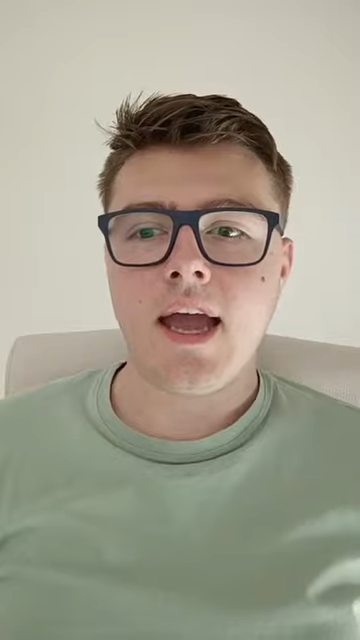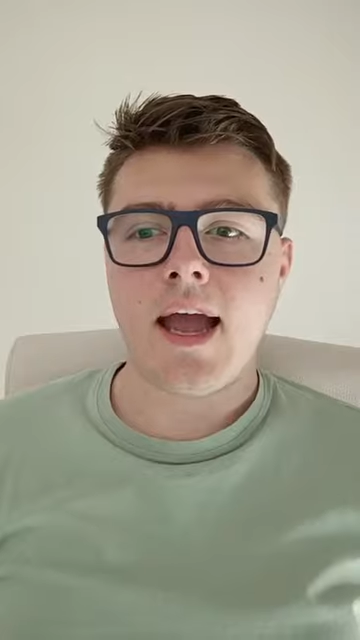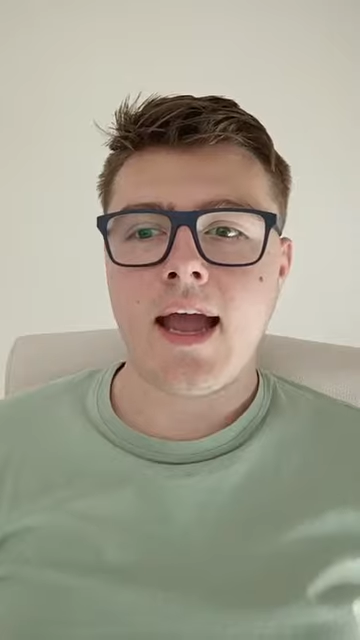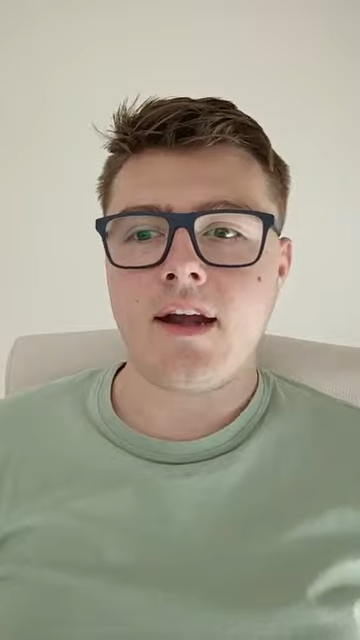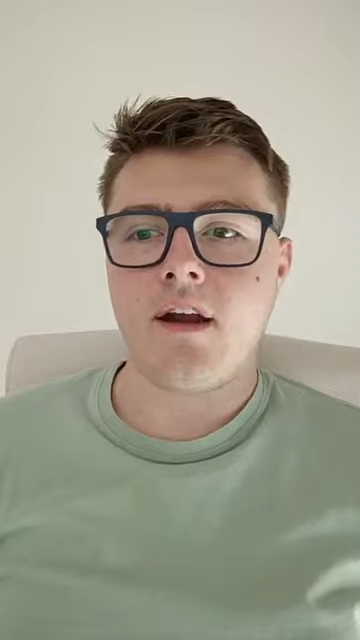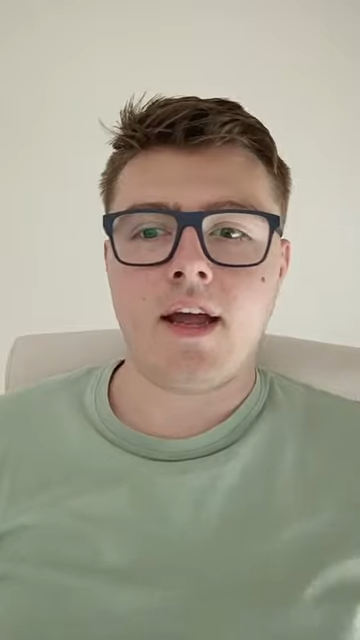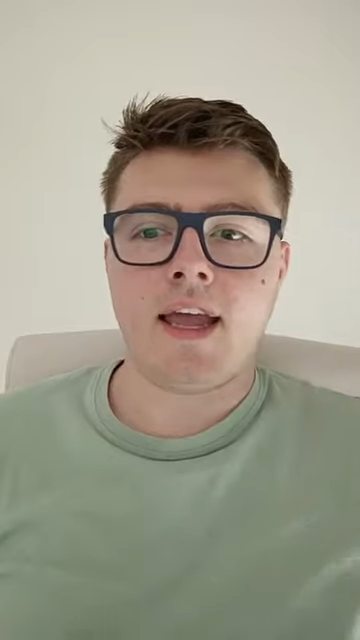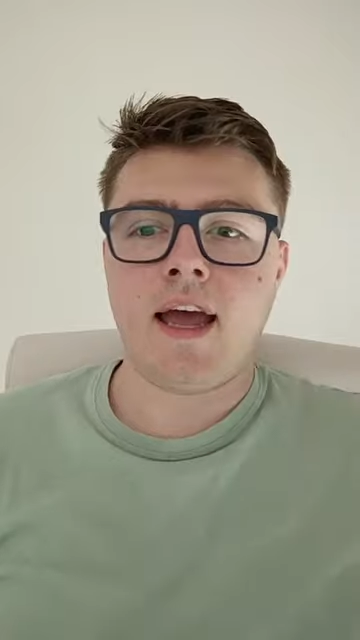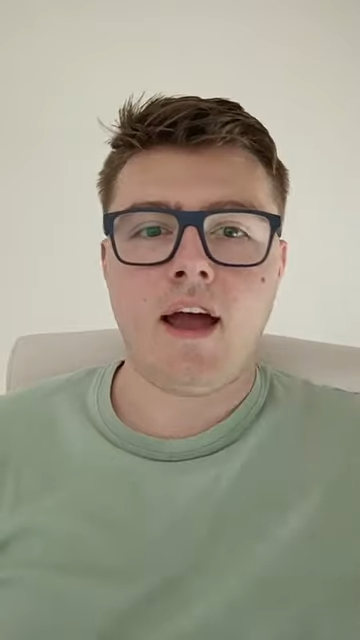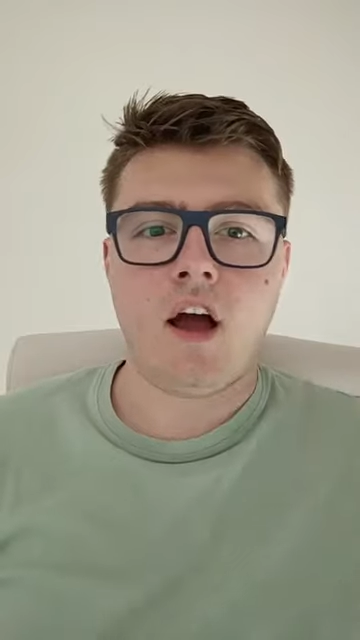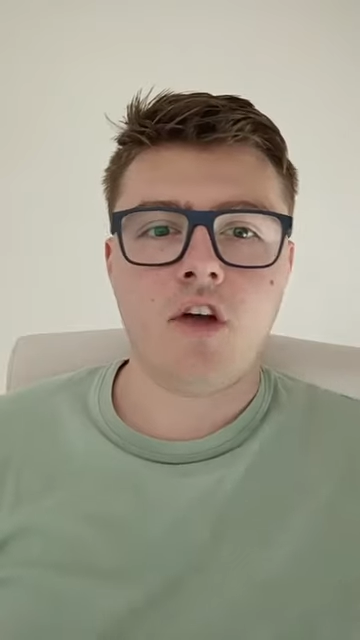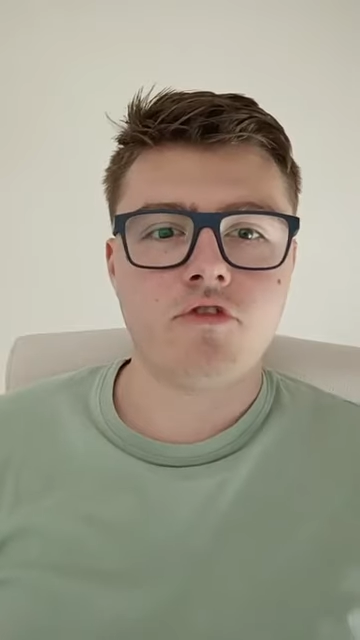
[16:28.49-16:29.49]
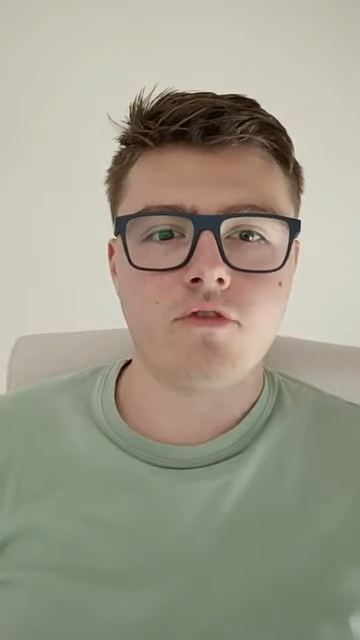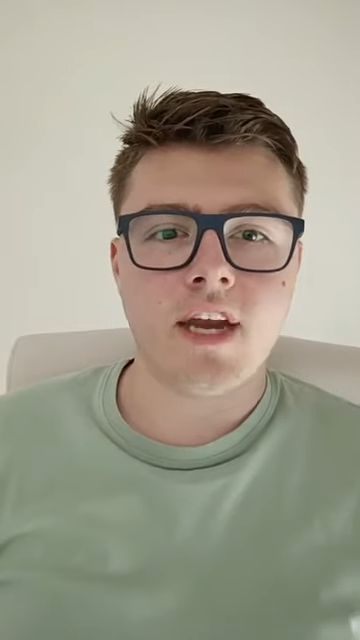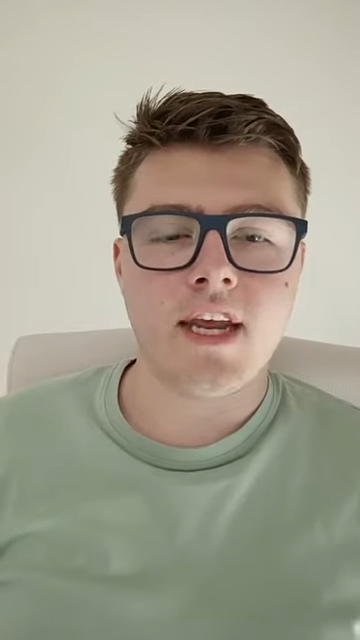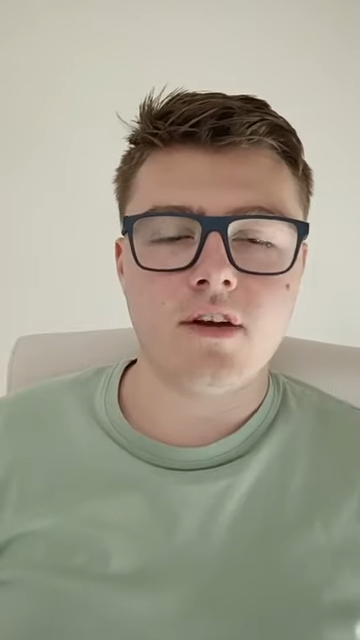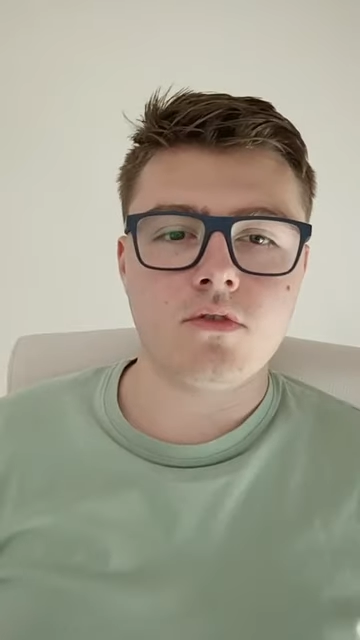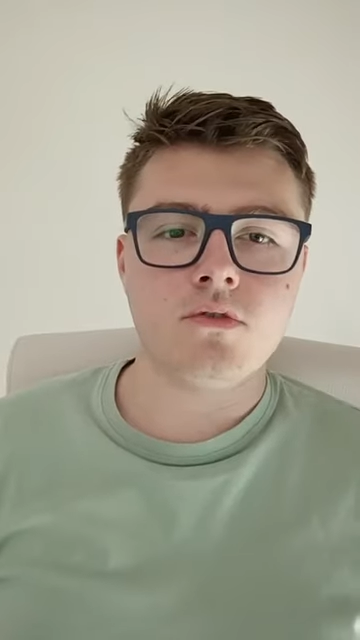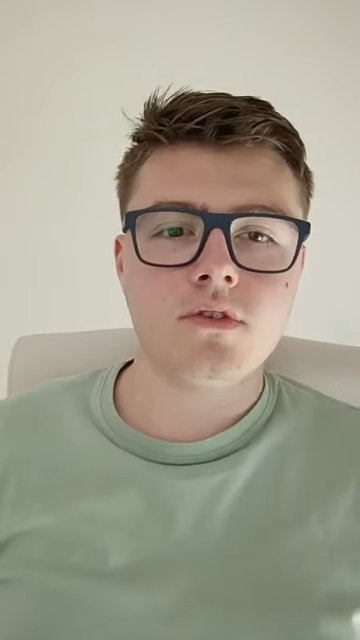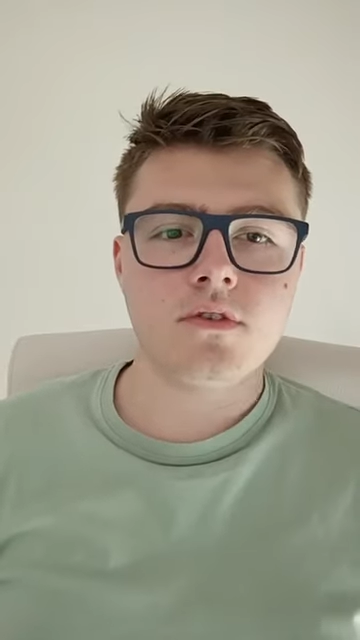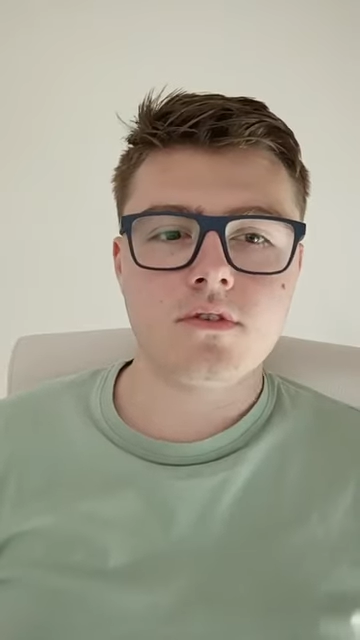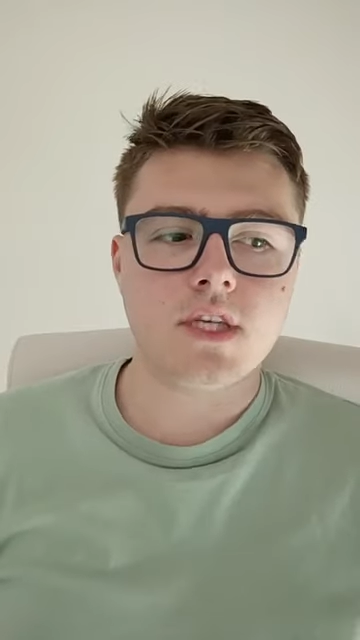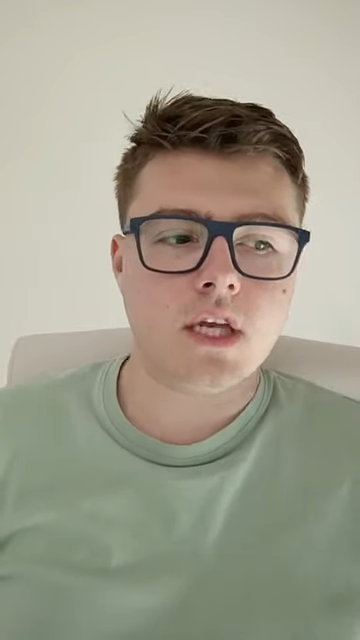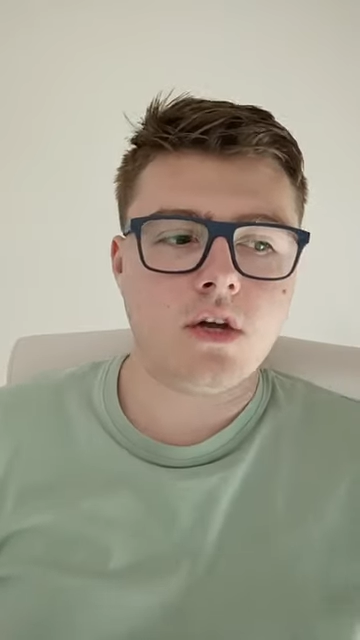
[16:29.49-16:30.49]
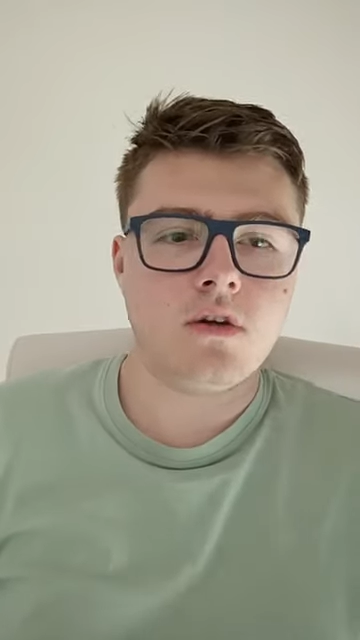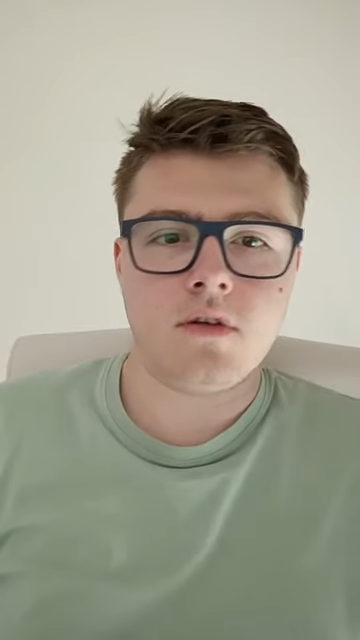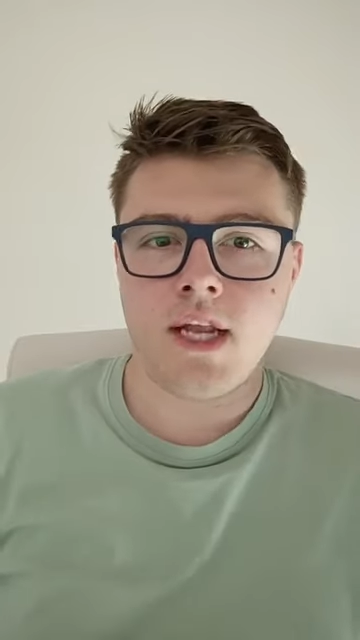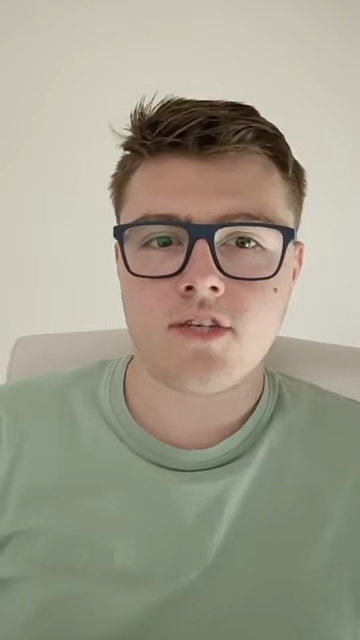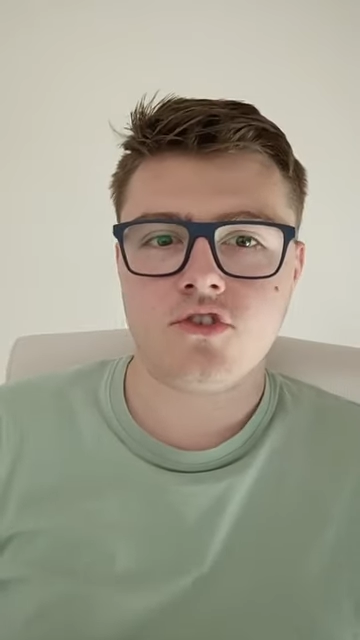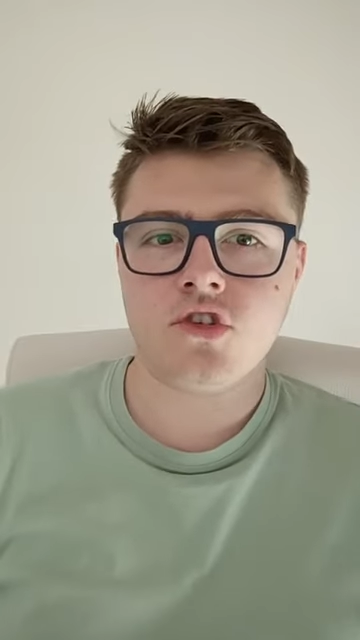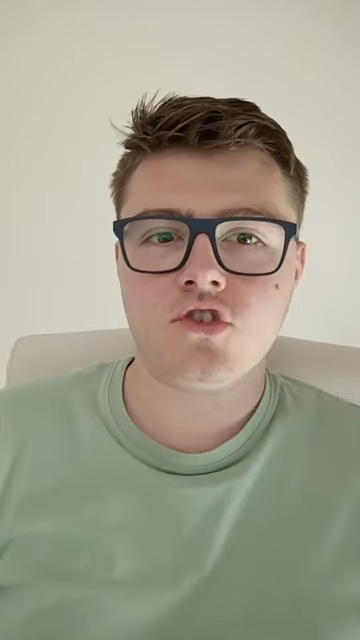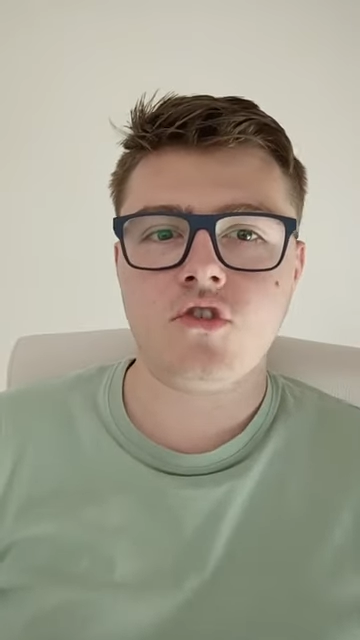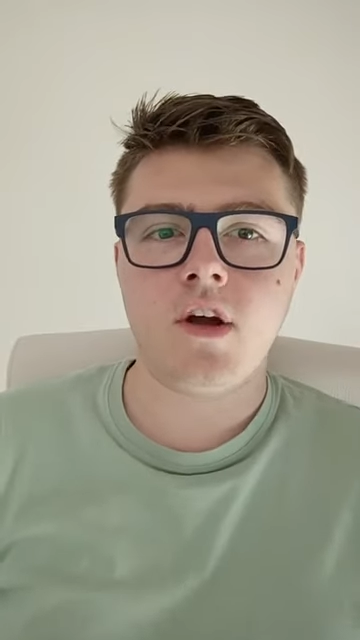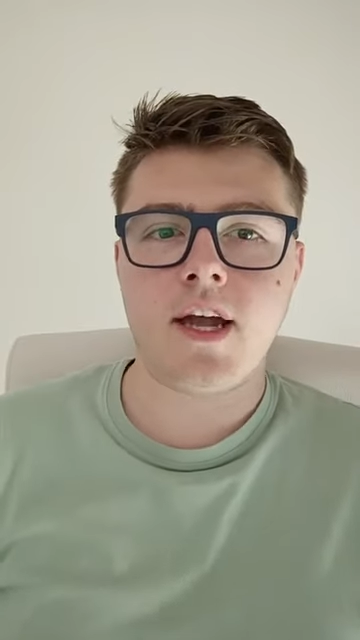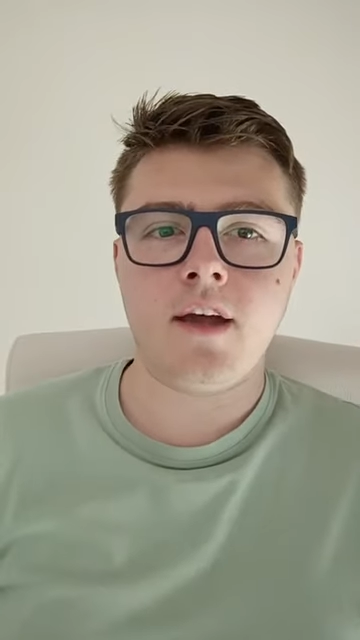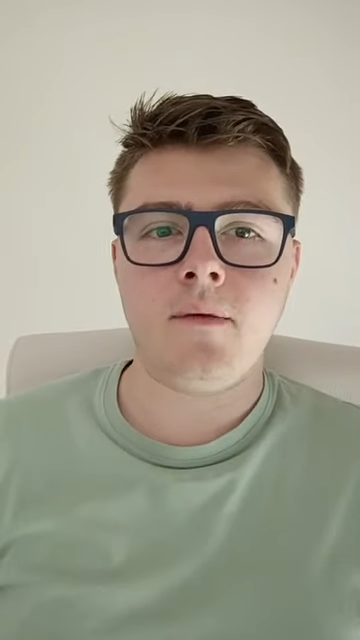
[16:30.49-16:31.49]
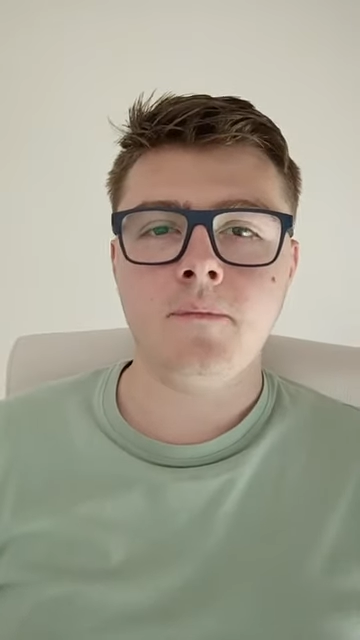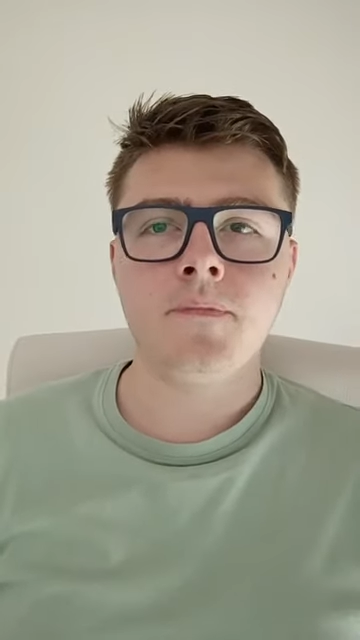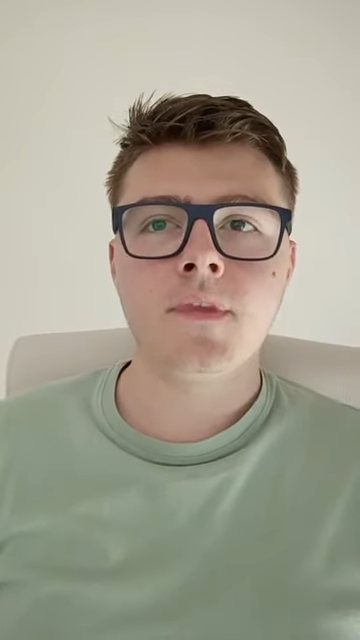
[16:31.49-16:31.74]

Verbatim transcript: and I get 100 needles. So let's just try it.